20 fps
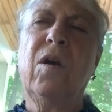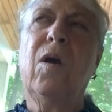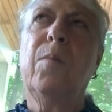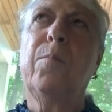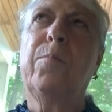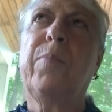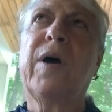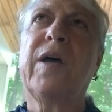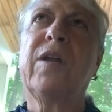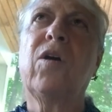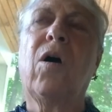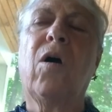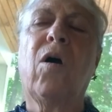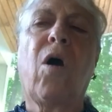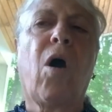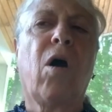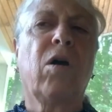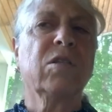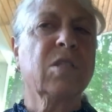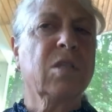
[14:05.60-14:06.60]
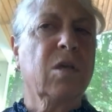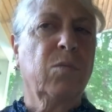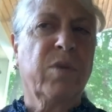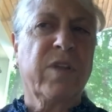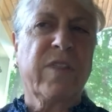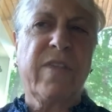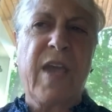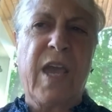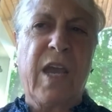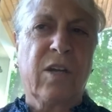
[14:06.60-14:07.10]
but also
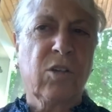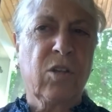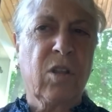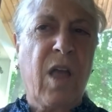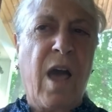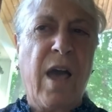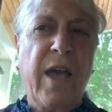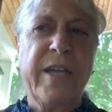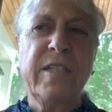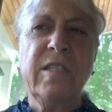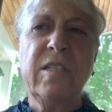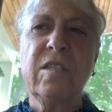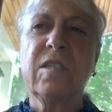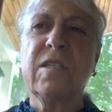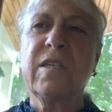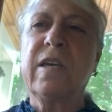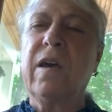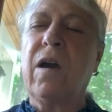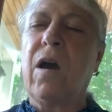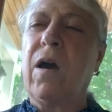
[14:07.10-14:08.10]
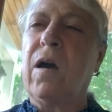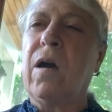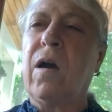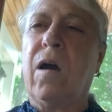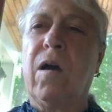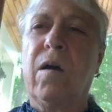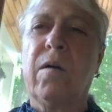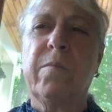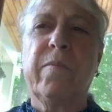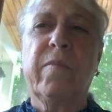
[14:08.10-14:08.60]
with airlines.
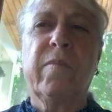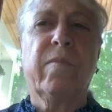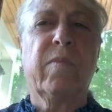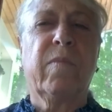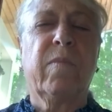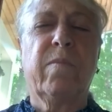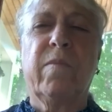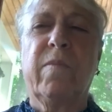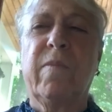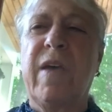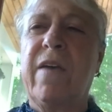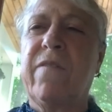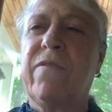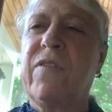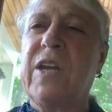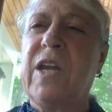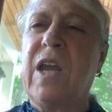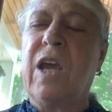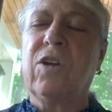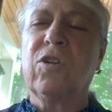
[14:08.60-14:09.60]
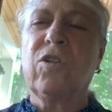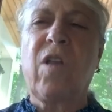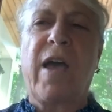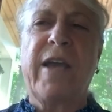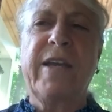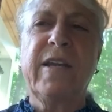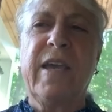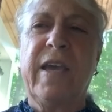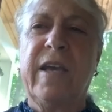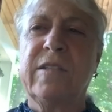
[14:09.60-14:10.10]
If an
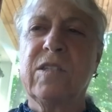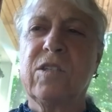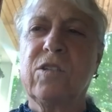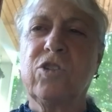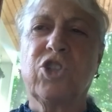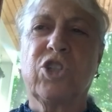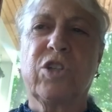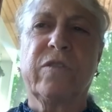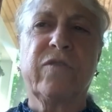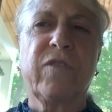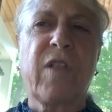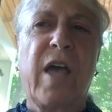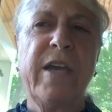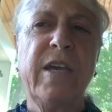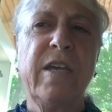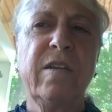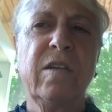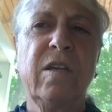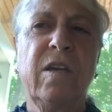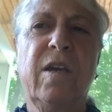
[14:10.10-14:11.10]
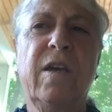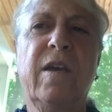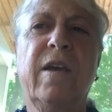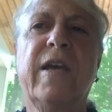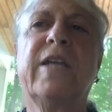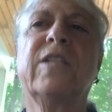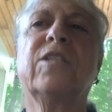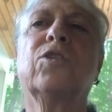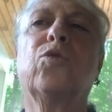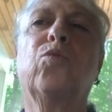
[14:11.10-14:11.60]
airline cancels your flight,
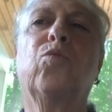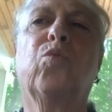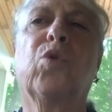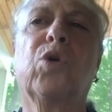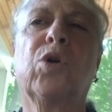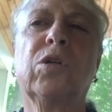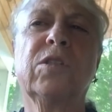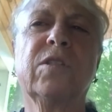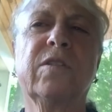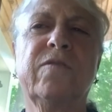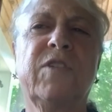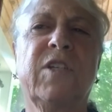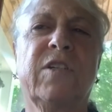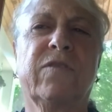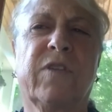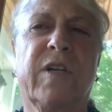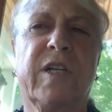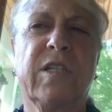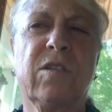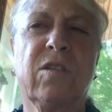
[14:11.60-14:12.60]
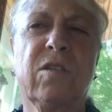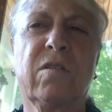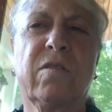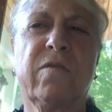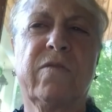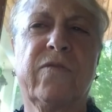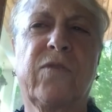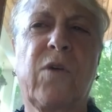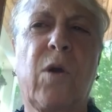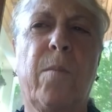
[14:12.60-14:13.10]
it's a world of
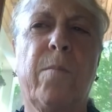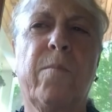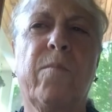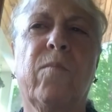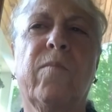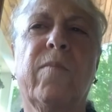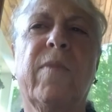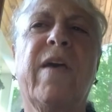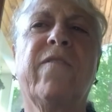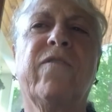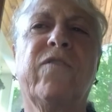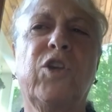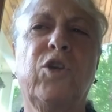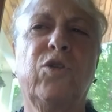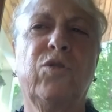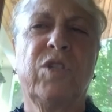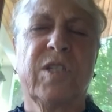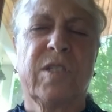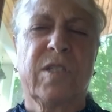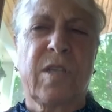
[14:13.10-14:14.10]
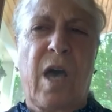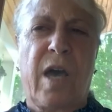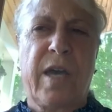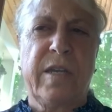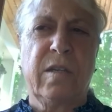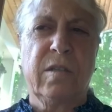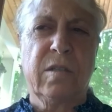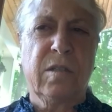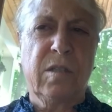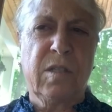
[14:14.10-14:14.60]
difference from if you
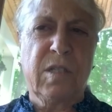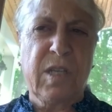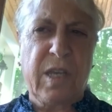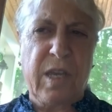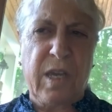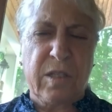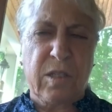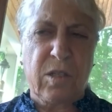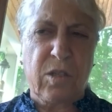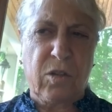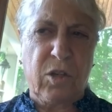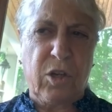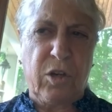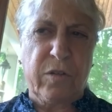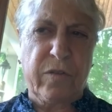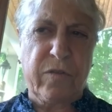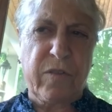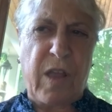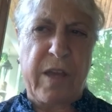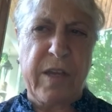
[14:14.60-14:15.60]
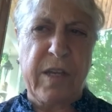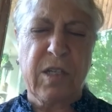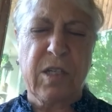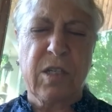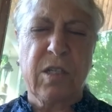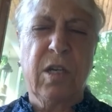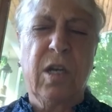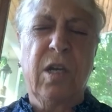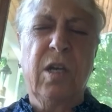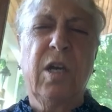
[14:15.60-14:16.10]
decide to cancel your flight.
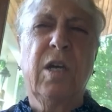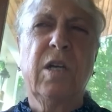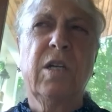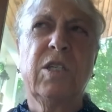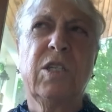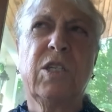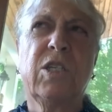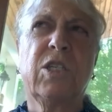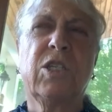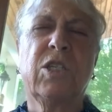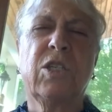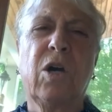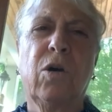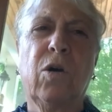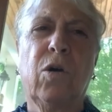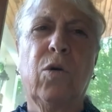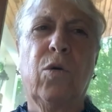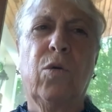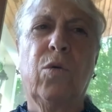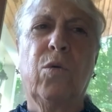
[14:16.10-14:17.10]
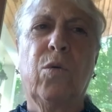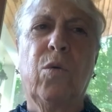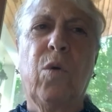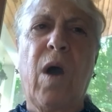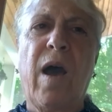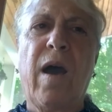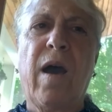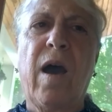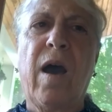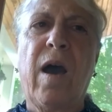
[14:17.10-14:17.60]

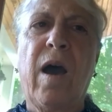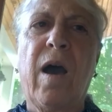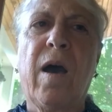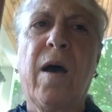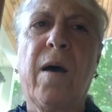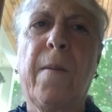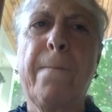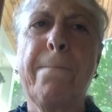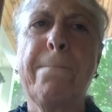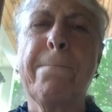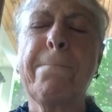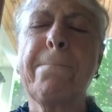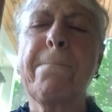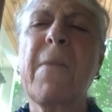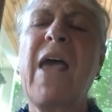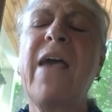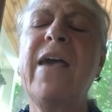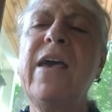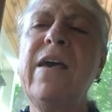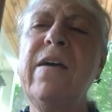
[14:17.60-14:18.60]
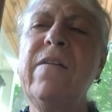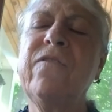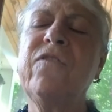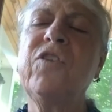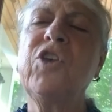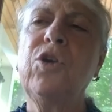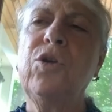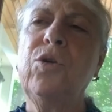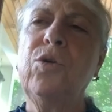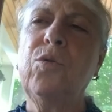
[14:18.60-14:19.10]
So if
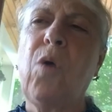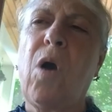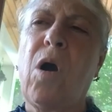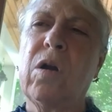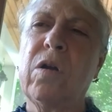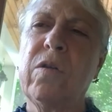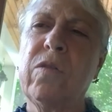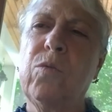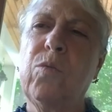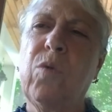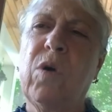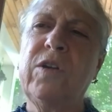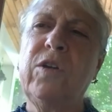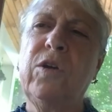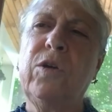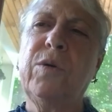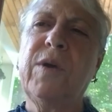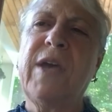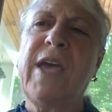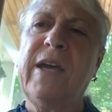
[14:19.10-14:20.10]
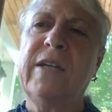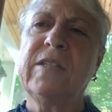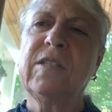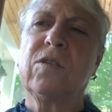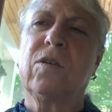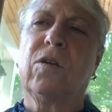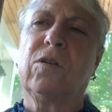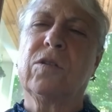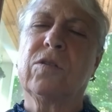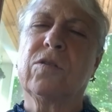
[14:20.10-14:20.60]
you are the one who
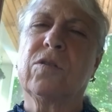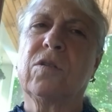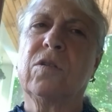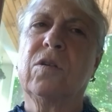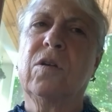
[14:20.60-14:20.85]
cancels,